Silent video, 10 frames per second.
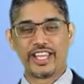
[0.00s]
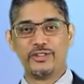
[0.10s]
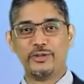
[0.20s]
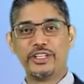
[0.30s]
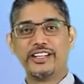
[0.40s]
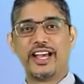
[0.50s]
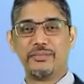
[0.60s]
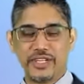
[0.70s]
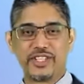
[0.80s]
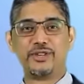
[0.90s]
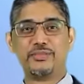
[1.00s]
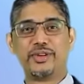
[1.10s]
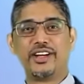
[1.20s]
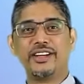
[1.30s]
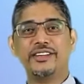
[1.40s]
everyone, I'm Mr.
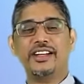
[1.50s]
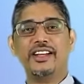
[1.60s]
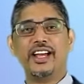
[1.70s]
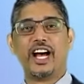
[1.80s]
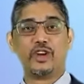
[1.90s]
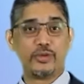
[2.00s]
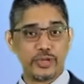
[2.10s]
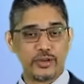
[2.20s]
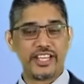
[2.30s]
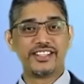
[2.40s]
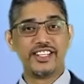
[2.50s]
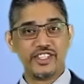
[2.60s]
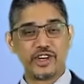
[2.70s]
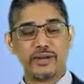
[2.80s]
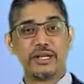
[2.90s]
Upra. I hope you guys
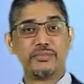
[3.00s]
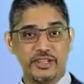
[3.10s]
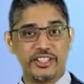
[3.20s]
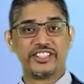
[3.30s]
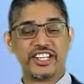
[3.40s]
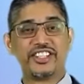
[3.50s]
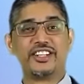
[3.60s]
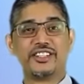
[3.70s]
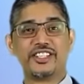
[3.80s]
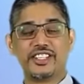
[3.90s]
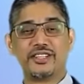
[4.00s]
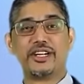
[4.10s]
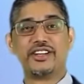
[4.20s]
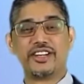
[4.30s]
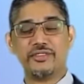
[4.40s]
enjoyed my previous session on
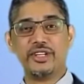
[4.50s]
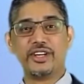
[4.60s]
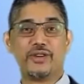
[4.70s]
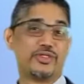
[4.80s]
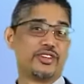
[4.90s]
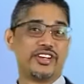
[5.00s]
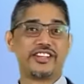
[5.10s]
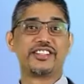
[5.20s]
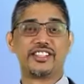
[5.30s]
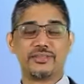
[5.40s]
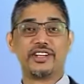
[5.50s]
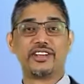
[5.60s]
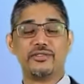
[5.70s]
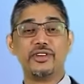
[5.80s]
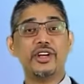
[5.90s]
systematic review, how to conduct systematic
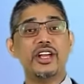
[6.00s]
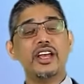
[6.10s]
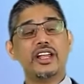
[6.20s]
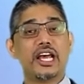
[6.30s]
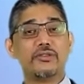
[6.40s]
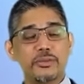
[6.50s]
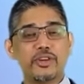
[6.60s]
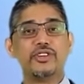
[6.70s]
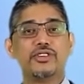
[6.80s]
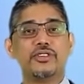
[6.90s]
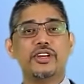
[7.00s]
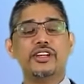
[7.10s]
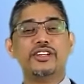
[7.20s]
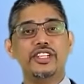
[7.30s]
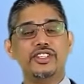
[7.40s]
review. Now I'm going to
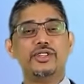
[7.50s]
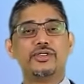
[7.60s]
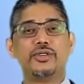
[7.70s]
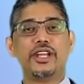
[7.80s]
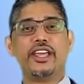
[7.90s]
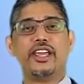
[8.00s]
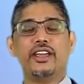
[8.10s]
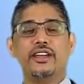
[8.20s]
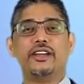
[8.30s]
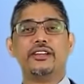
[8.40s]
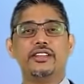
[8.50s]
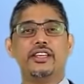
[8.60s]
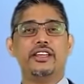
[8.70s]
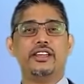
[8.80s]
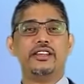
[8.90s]
teach you today
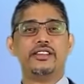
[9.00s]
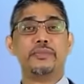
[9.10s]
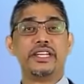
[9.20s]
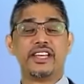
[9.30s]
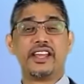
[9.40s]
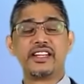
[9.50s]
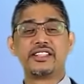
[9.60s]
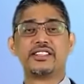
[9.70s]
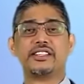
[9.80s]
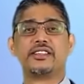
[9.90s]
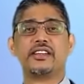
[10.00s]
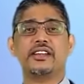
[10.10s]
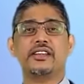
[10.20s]
the meta-analysis